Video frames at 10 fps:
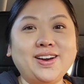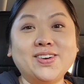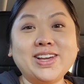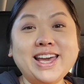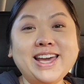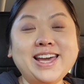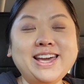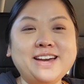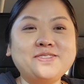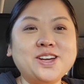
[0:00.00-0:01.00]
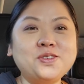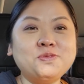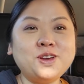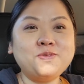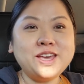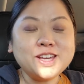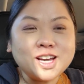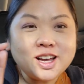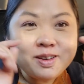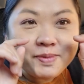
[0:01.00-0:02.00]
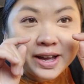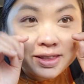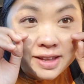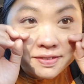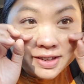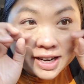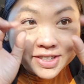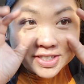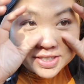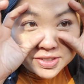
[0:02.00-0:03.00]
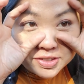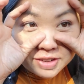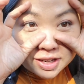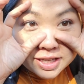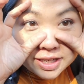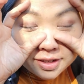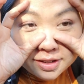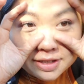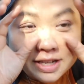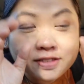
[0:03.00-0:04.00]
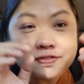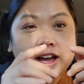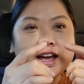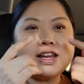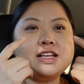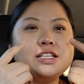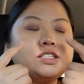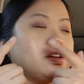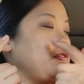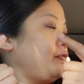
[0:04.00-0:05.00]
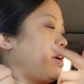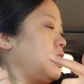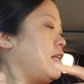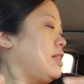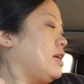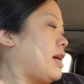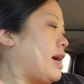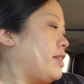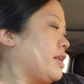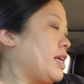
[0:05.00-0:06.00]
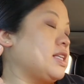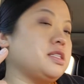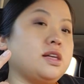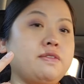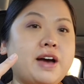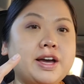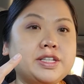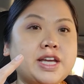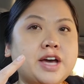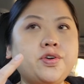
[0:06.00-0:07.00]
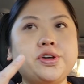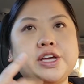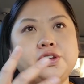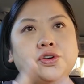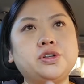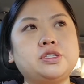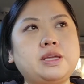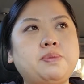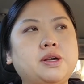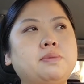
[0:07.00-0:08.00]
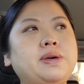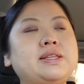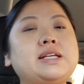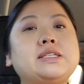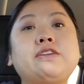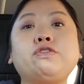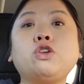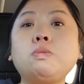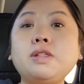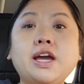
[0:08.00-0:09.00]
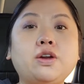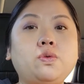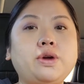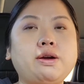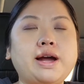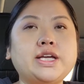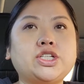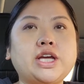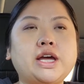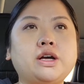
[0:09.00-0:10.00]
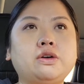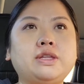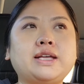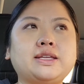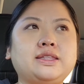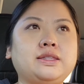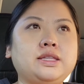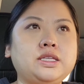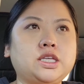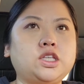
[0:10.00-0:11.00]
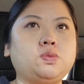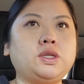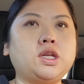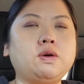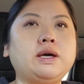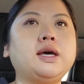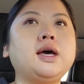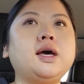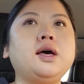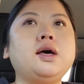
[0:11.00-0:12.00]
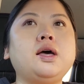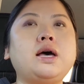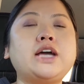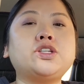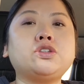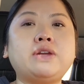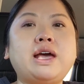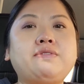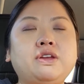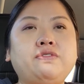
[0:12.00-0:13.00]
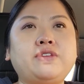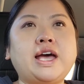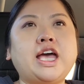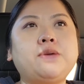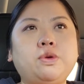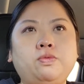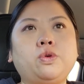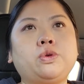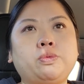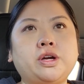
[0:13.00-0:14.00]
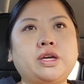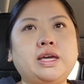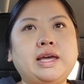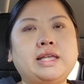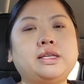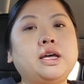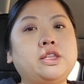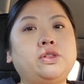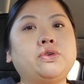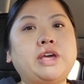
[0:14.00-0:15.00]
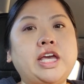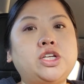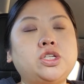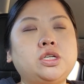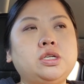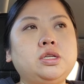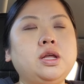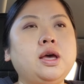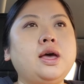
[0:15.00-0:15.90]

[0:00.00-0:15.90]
okay, I'm done with my makeup. I love it. I just do right here and that's fine. And it's so funny the how the kids love eyeshadow or they notice they pick up on that stuff. Normally I don't wear eyeshadow. Not that these kids would know it. I just don't have enough time if we were working at the other location.